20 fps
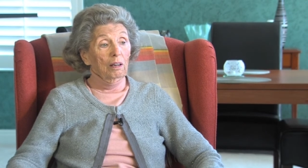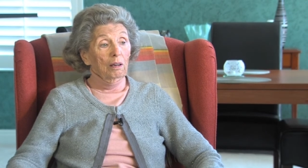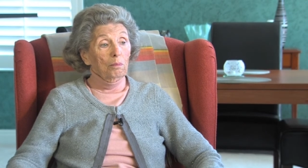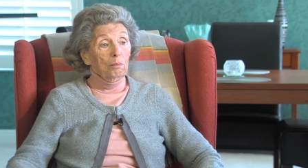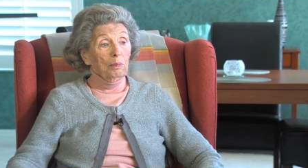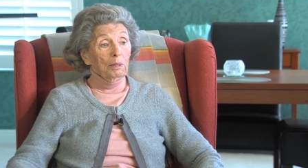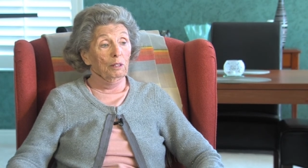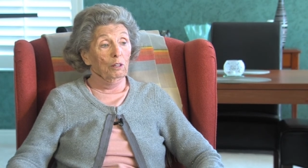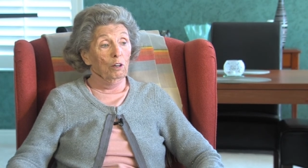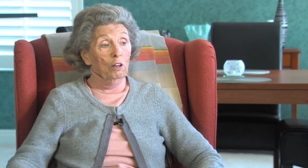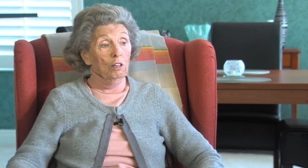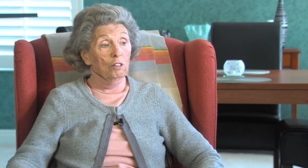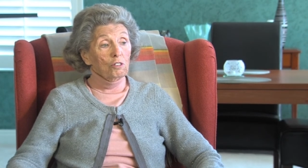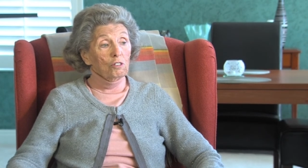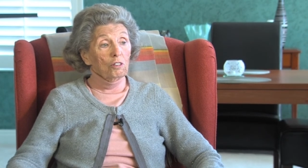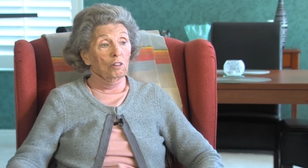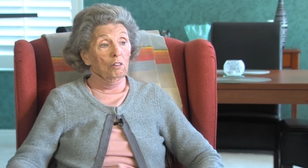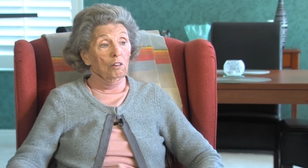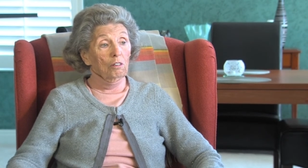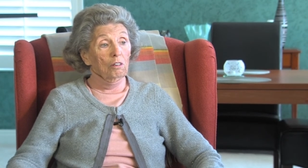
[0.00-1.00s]
But
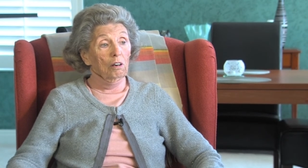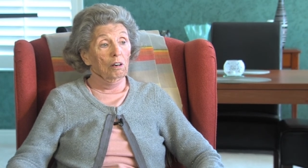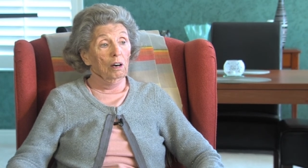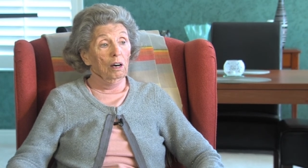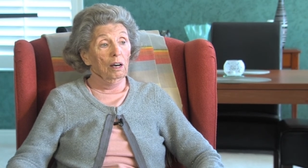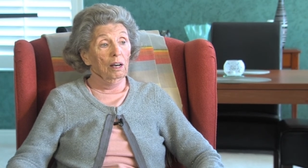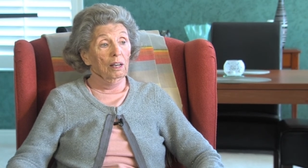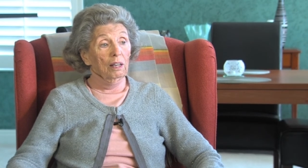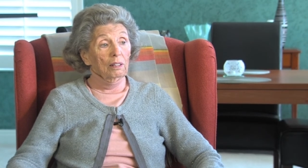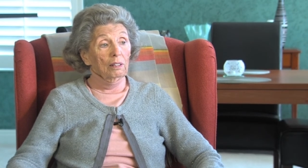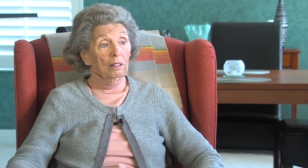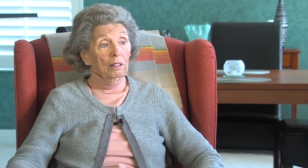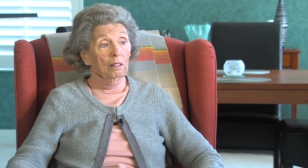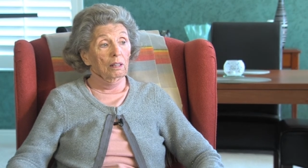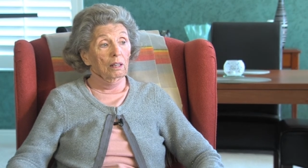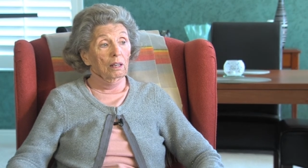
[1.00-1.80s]
also, I